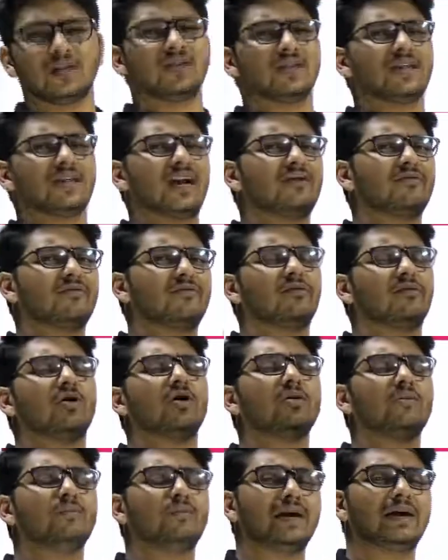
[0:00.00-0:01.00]
there are
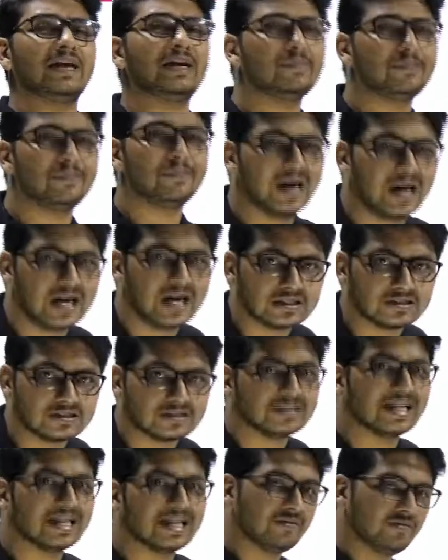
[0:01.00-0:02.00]
four main
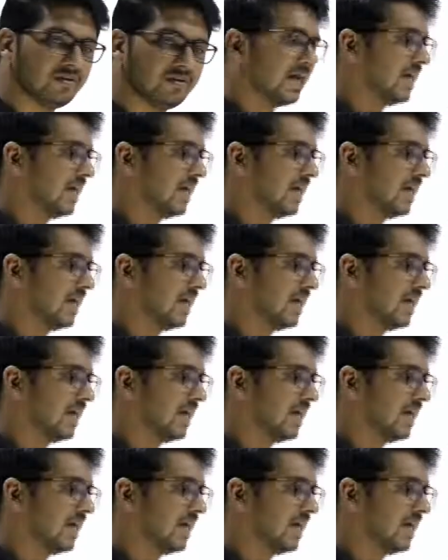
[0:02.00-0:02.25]
parts that we